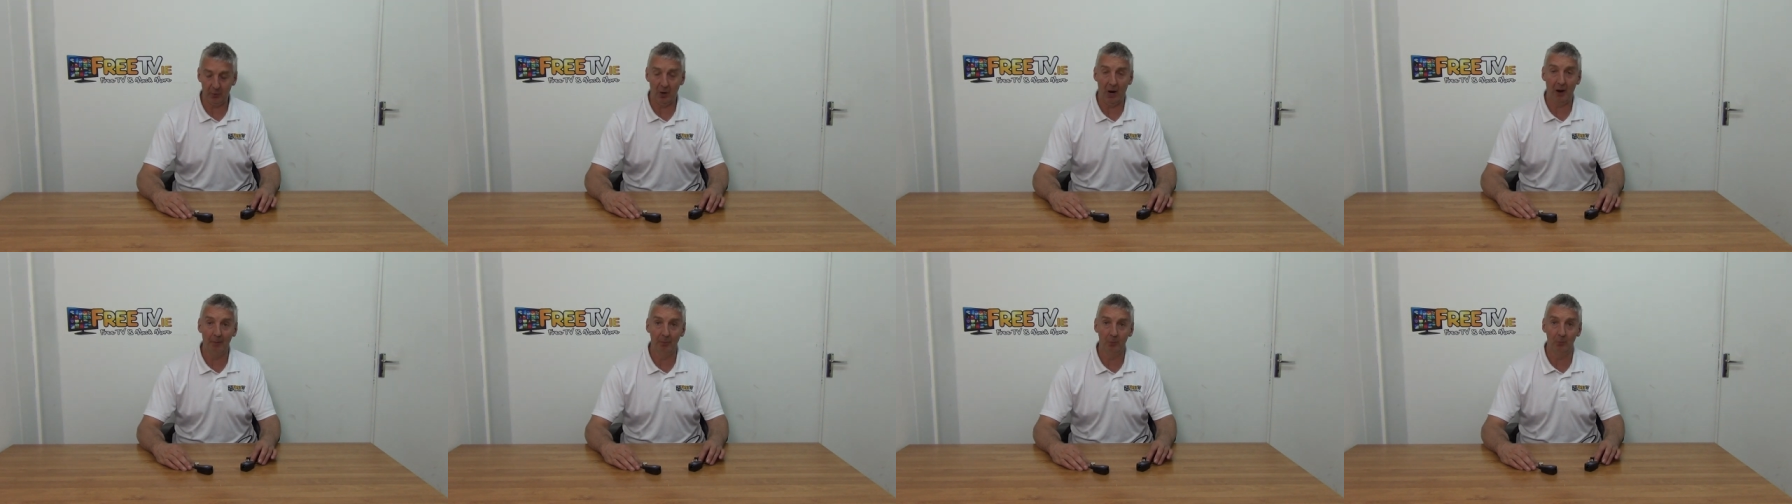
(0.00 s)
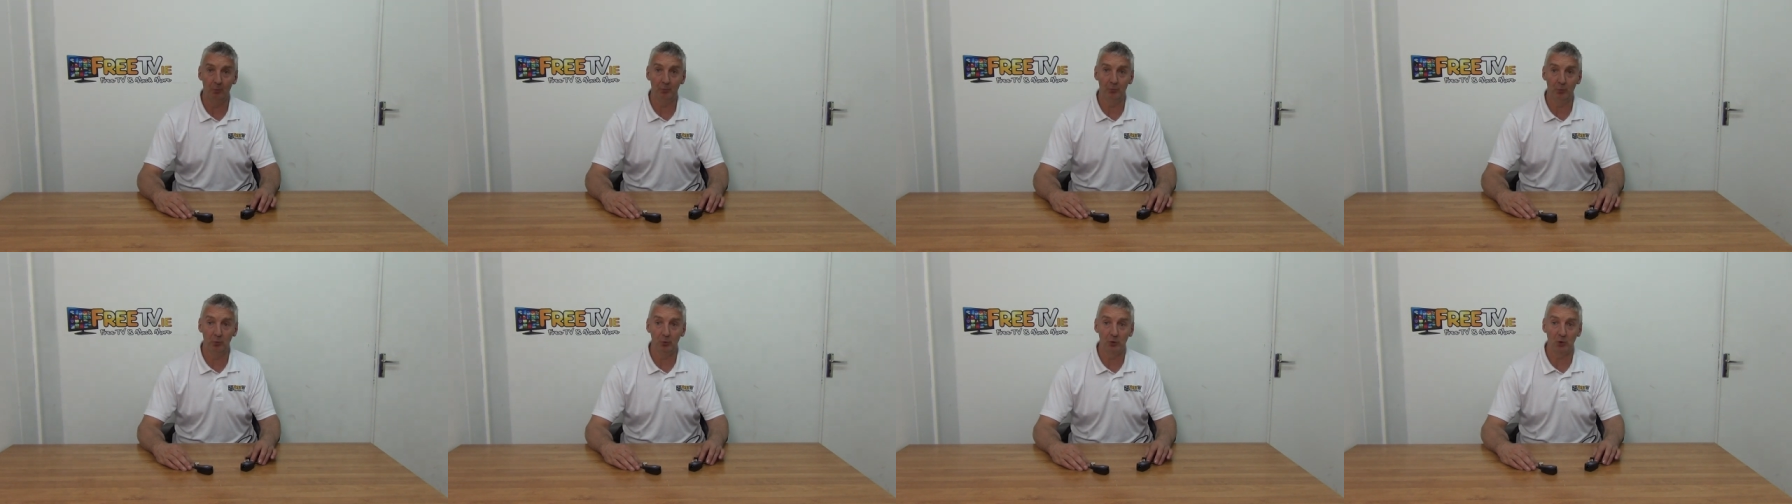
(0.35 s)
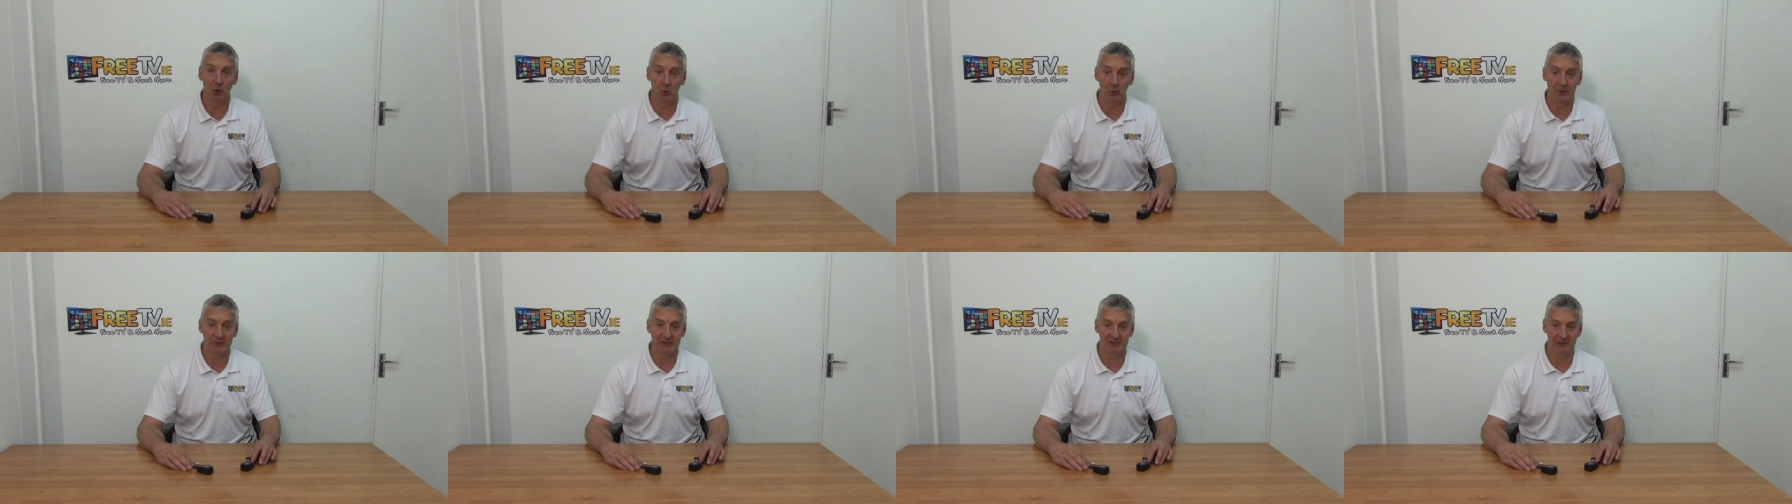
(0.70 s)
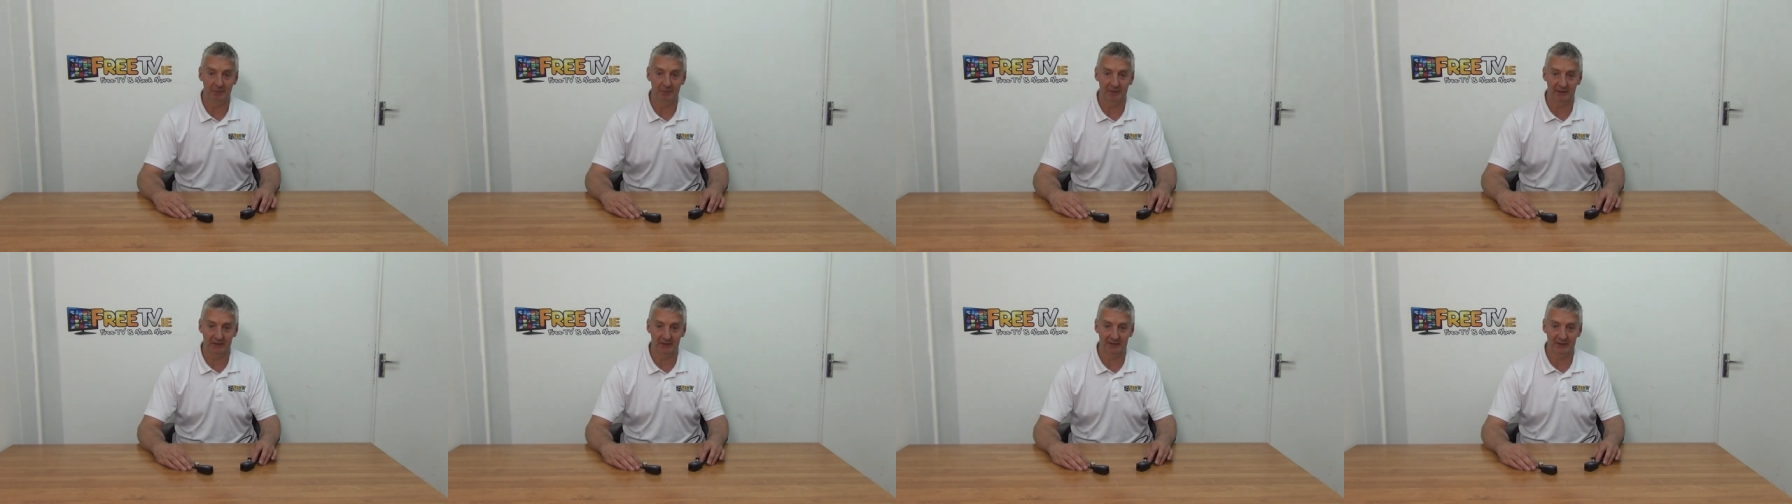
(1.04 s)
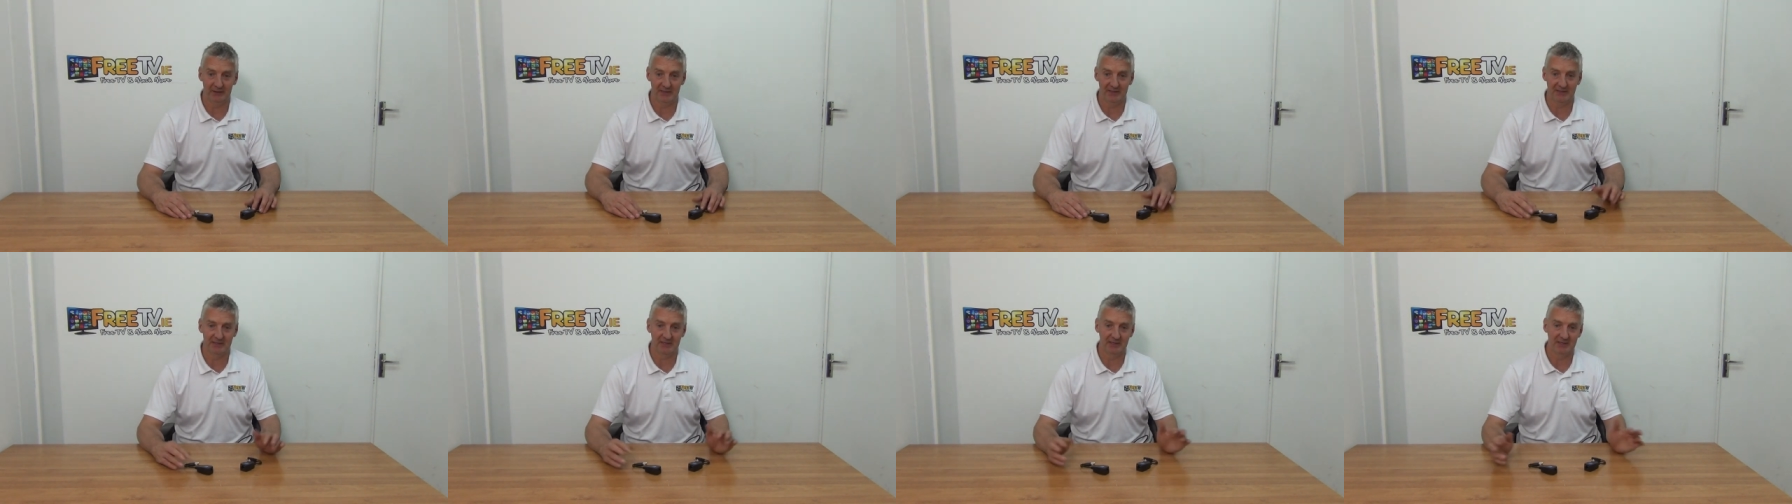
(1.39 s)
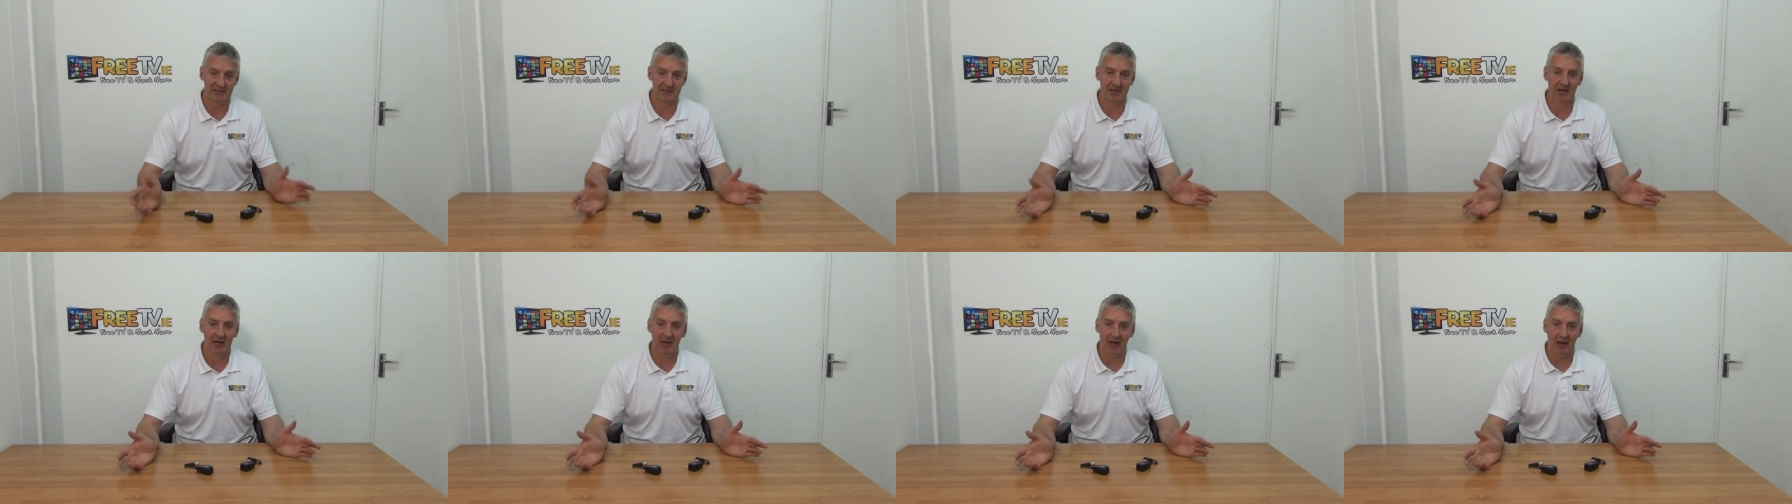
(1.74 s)
problem with doing something like this
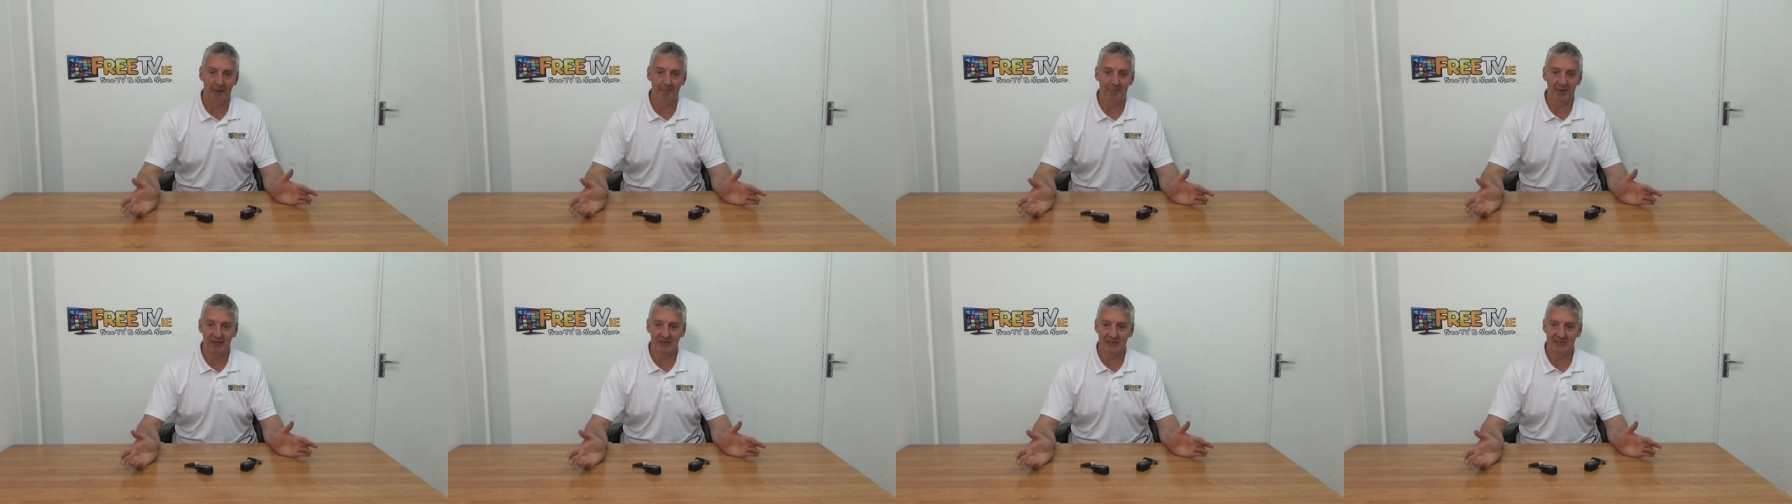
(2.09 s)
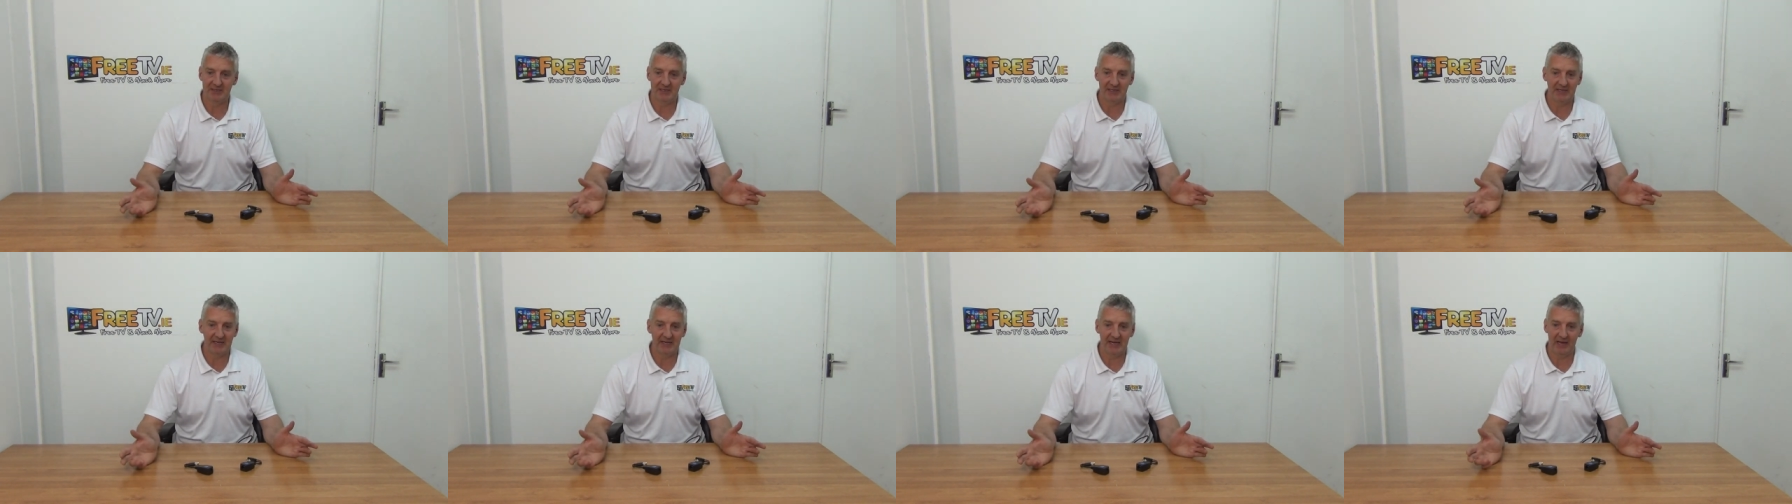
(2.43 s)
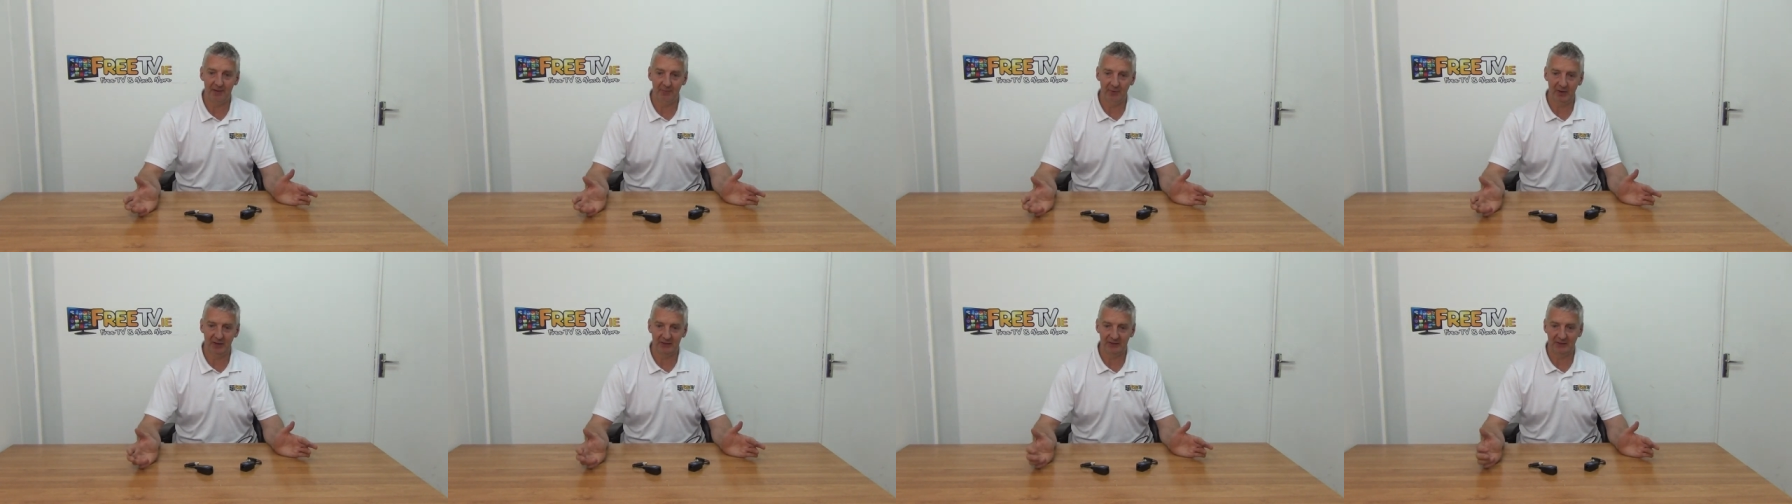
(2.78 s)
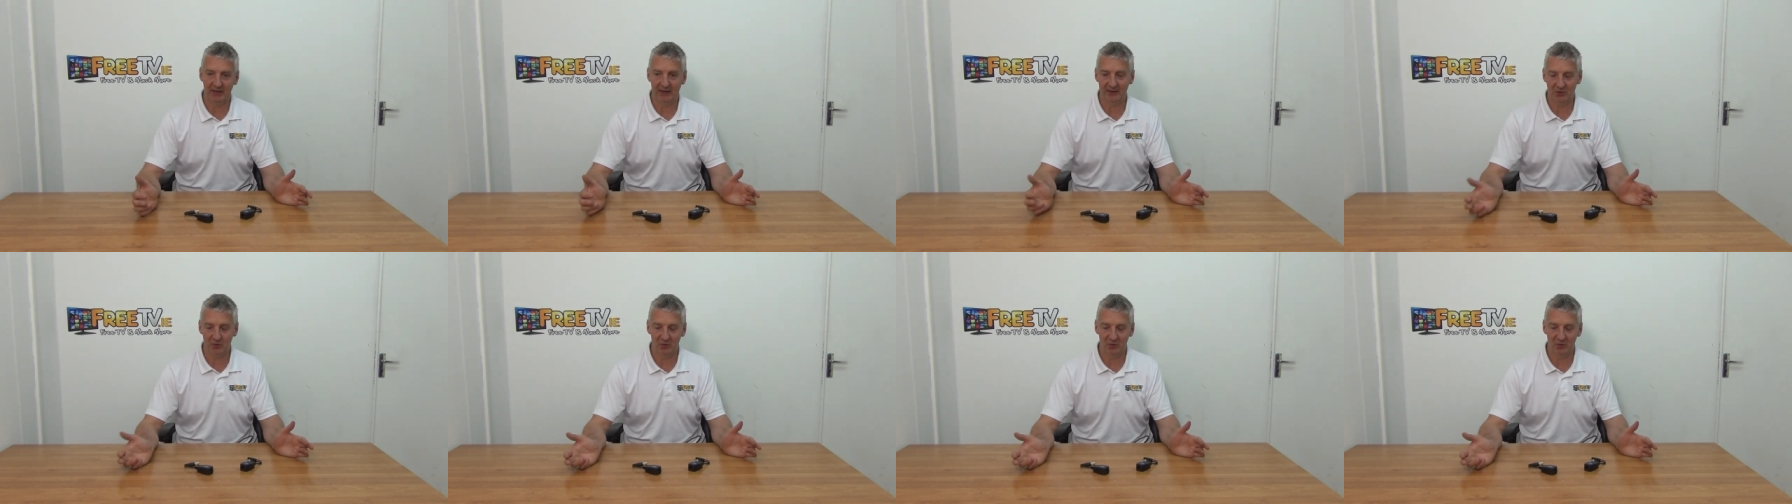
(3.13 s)
is a BNC cable like that,